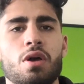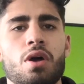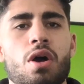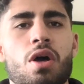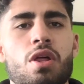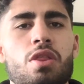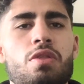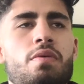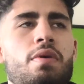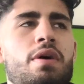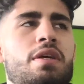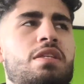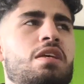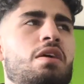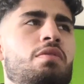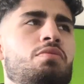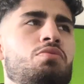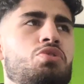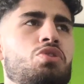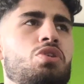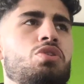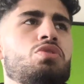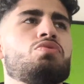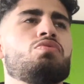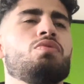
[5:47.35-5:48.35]
Otherwise, I would
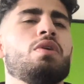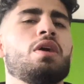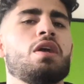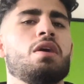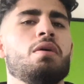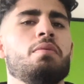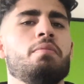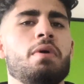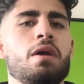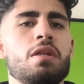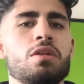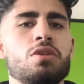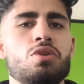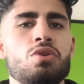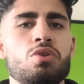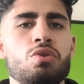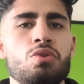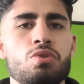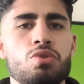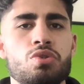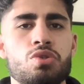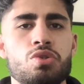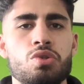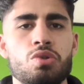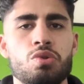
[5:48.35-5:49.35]
just recommend
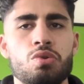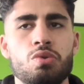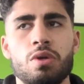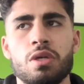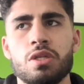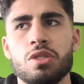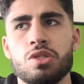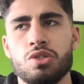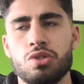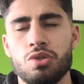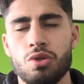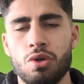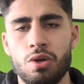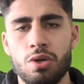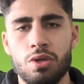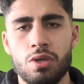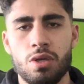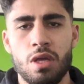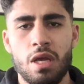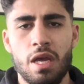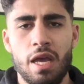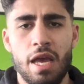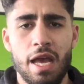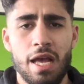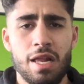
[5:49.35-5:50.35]
you to insert
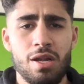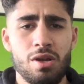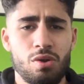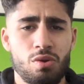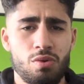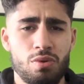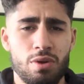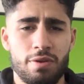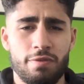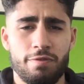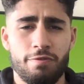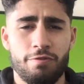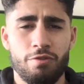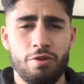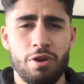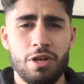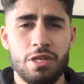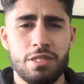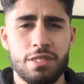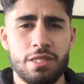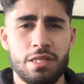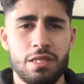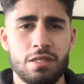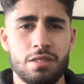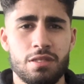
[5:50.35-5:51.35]
eloquent
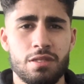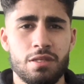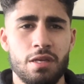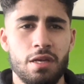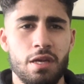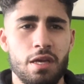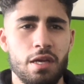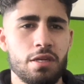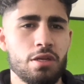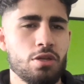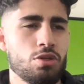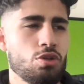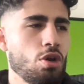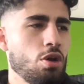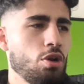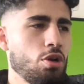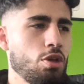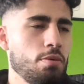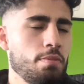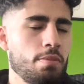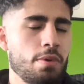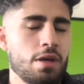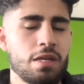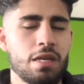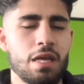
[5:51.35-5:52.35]
phrases in a
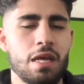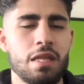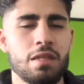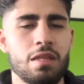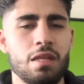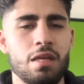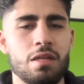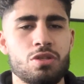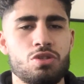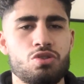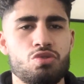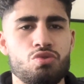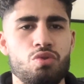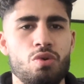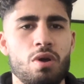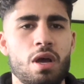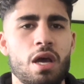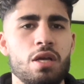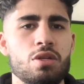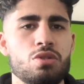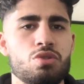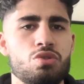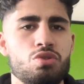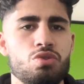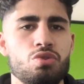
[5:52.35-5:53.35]
document and then
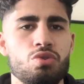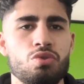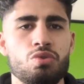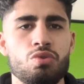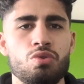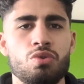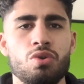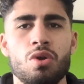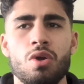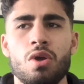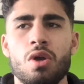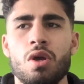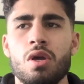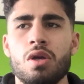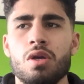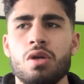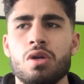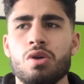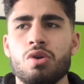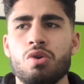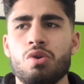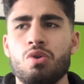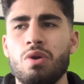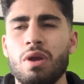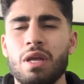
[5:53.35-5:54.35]
try to
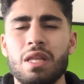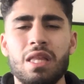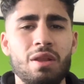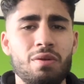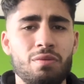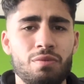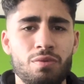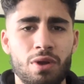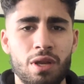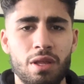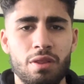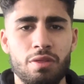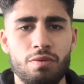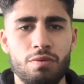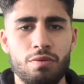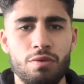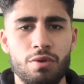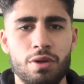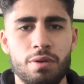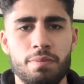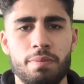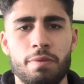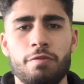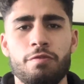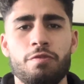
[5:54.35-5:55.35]
quickly read through
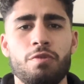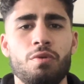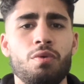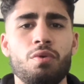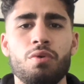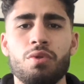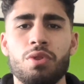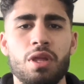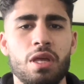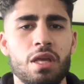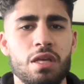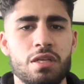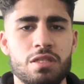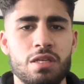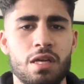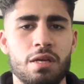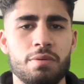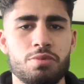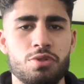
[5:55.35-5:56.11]
it before the exam